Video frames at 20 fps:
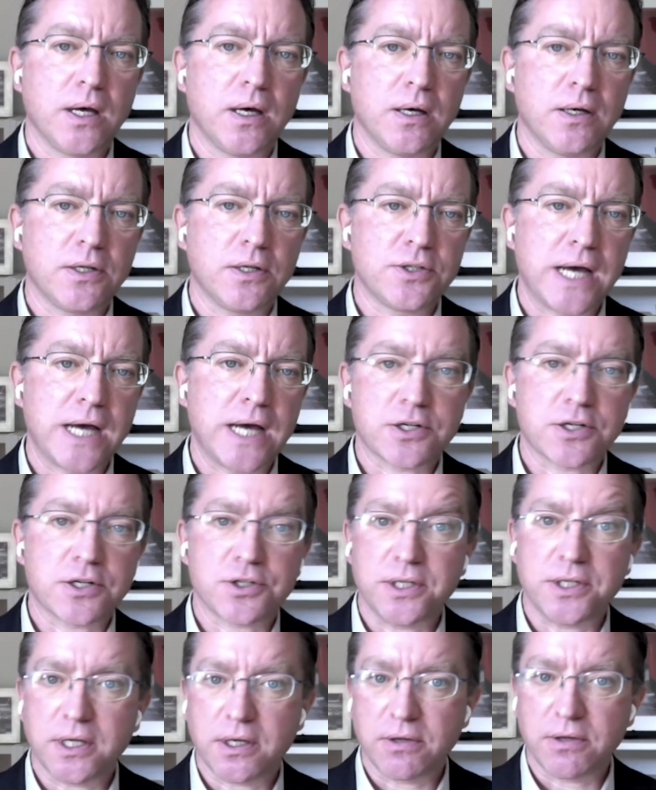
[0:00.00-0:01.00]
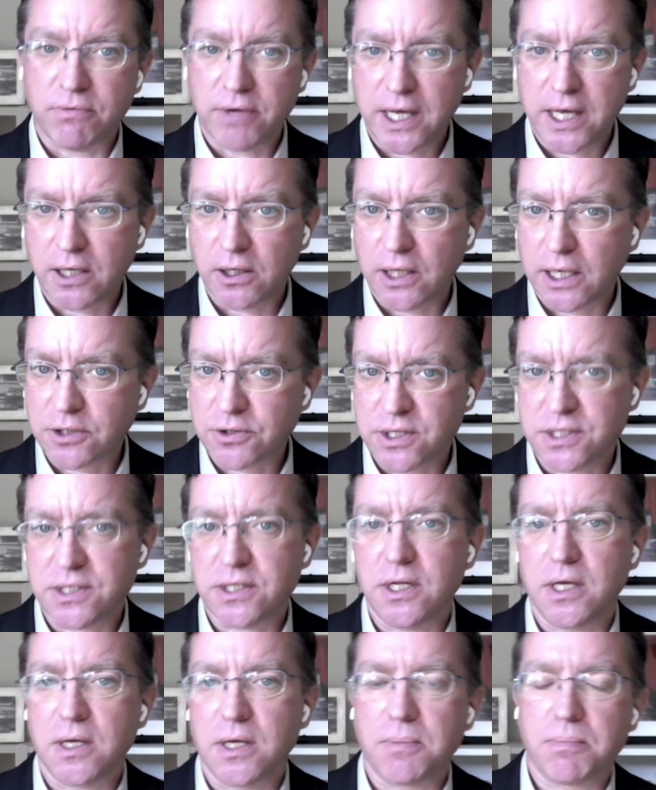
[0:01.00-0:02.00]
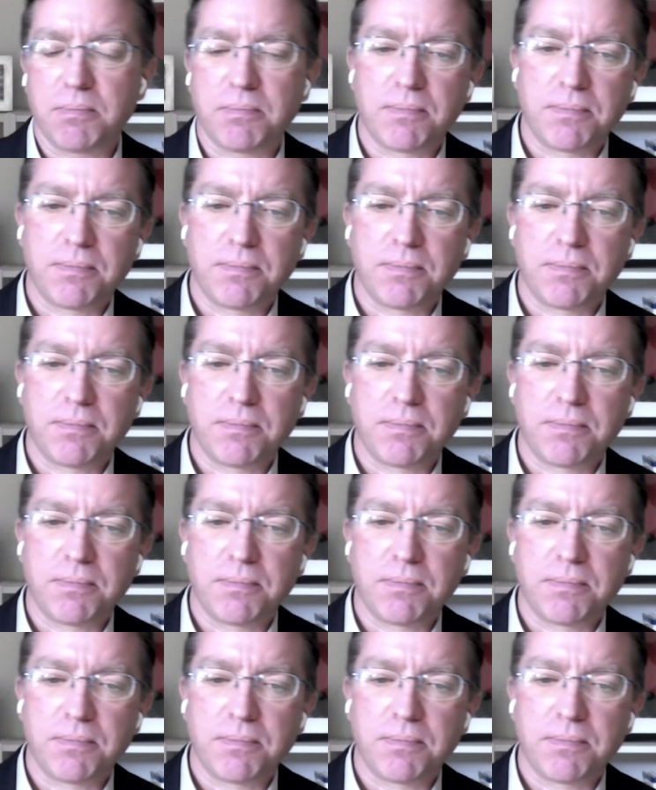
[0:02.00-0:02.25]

to actually convey electricity.